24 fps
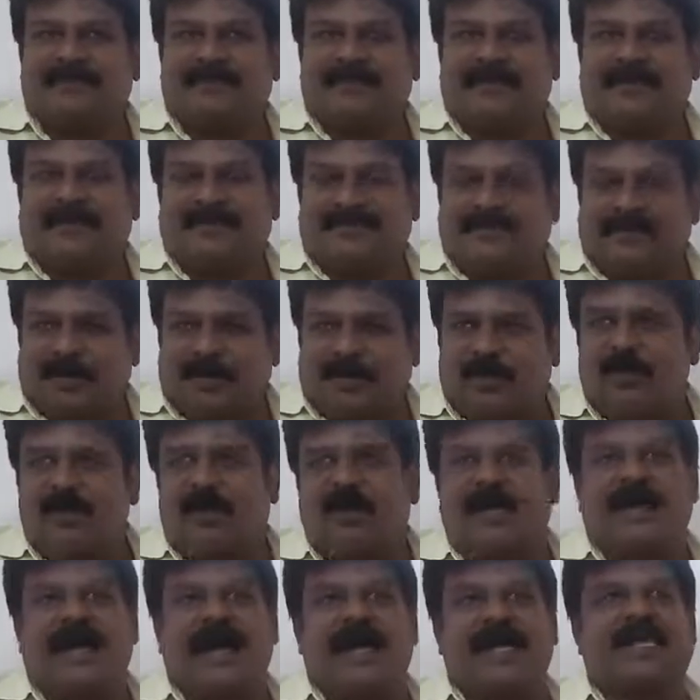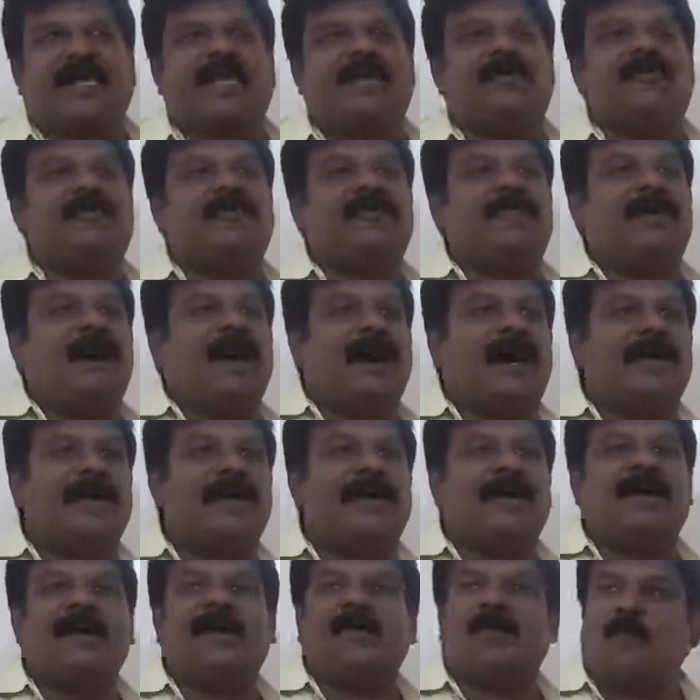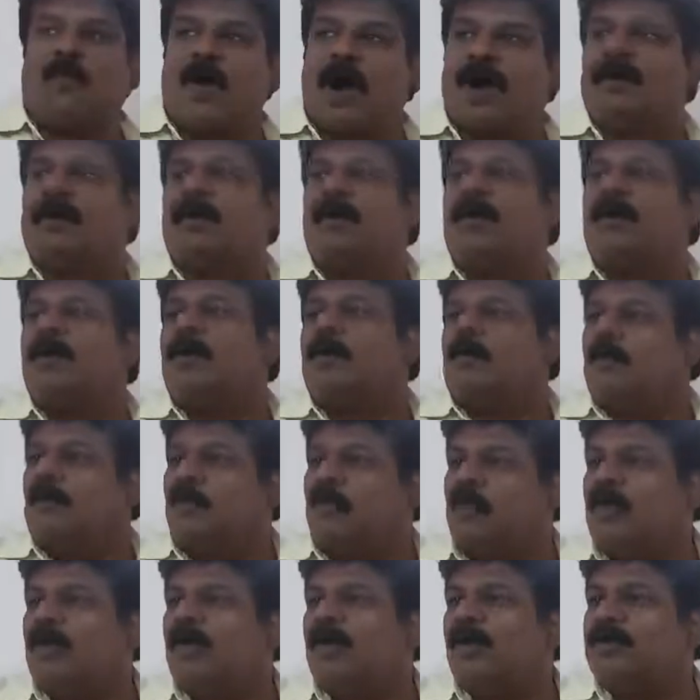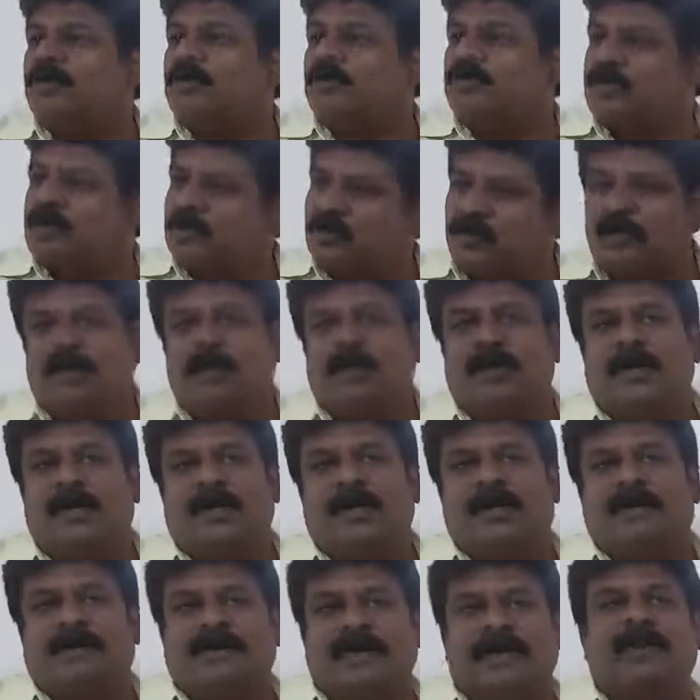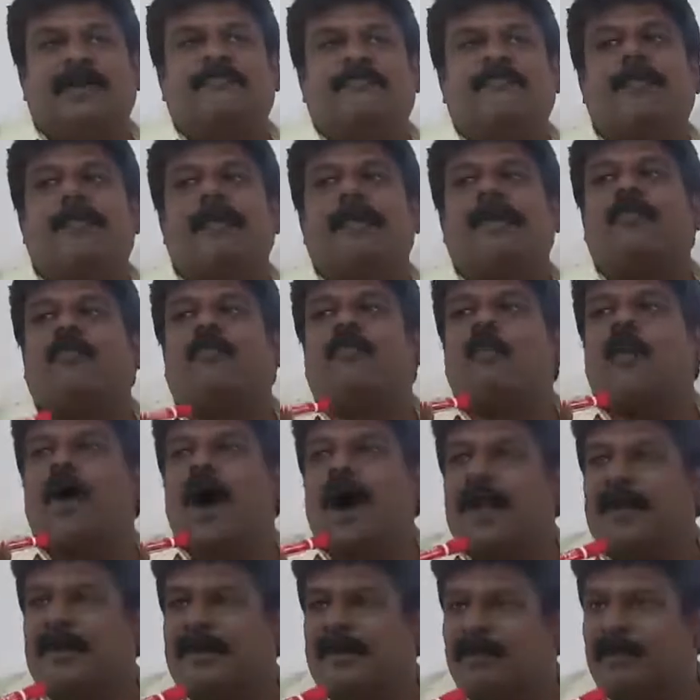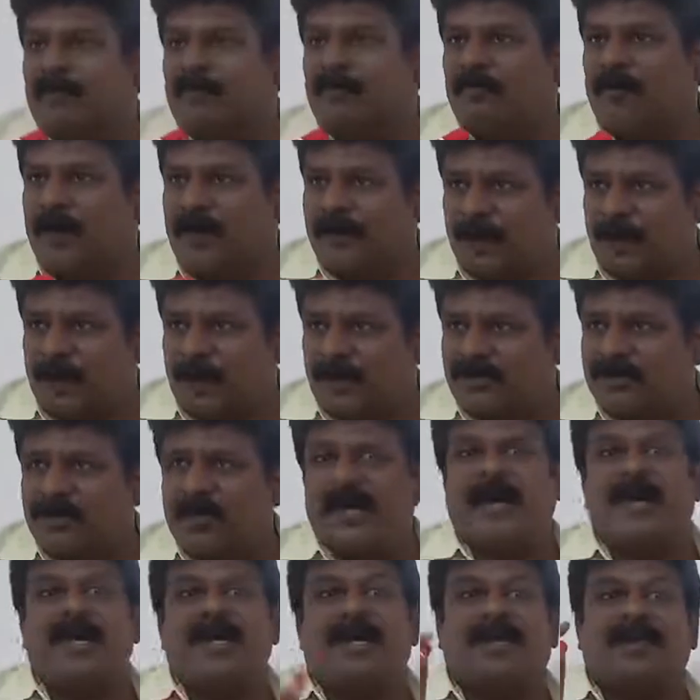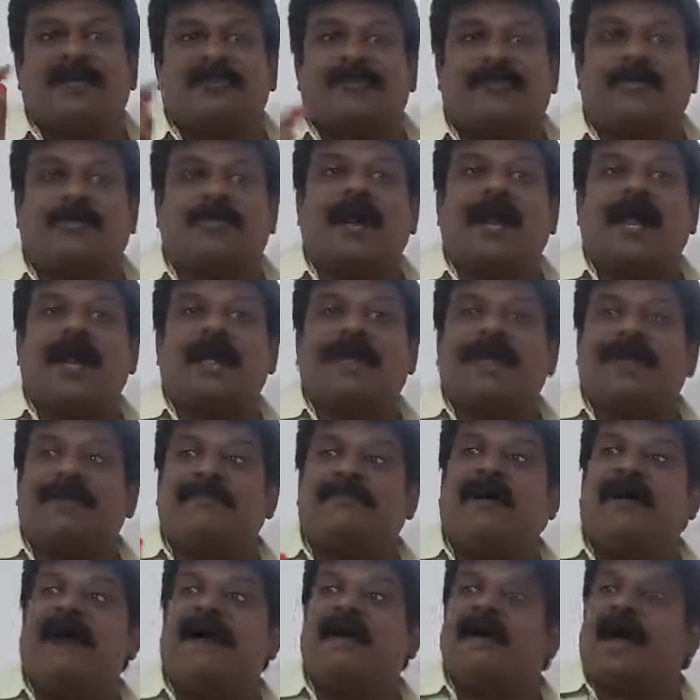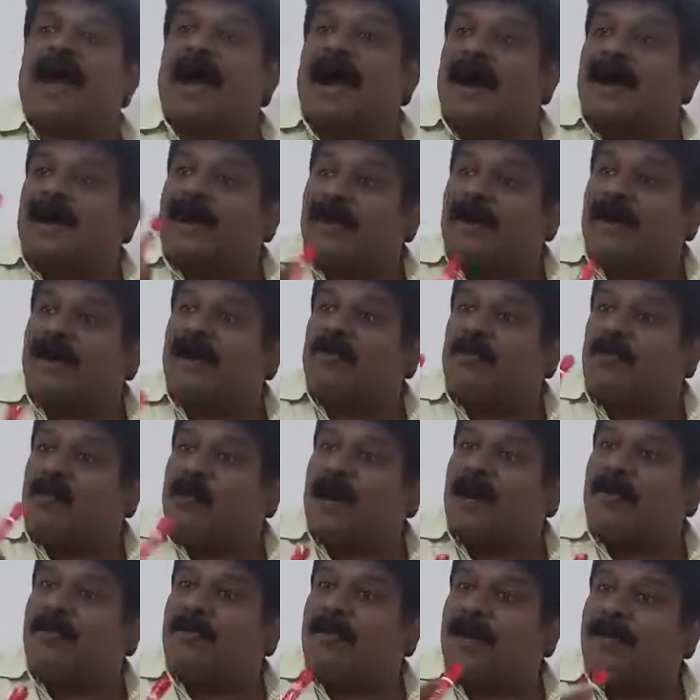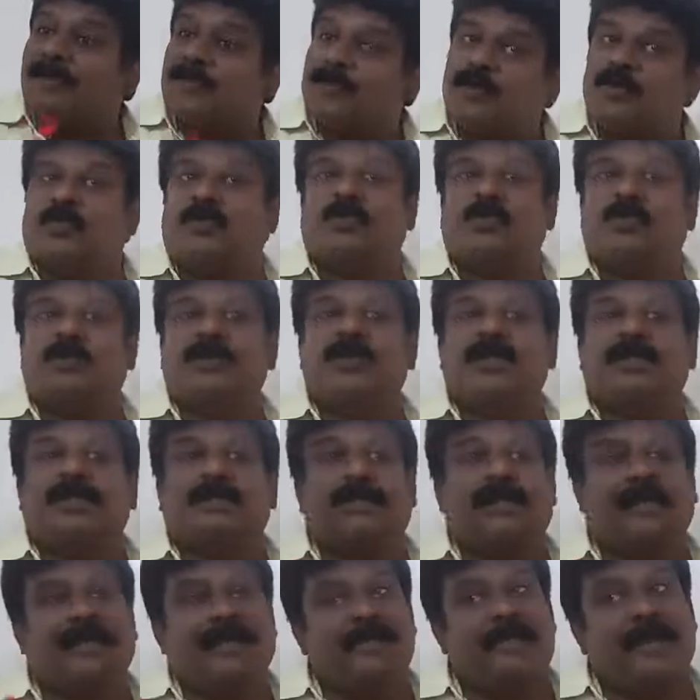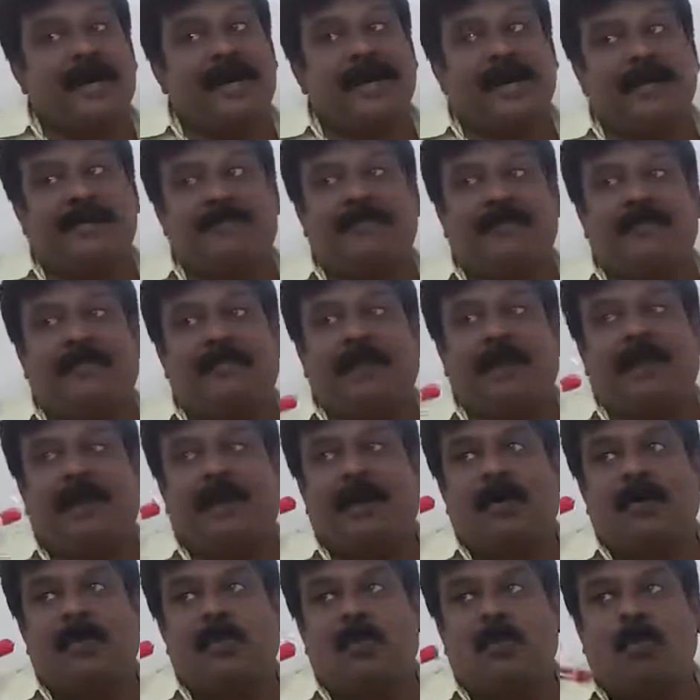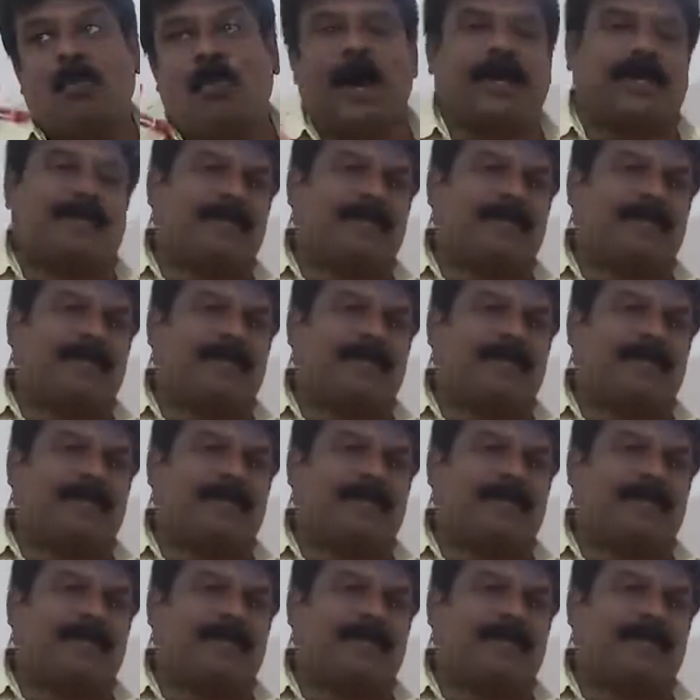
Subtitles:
If at all I give 101 modulus 2, then it will be 1. Why? Because if at all I divide 101 by 2, the remainder will be 1.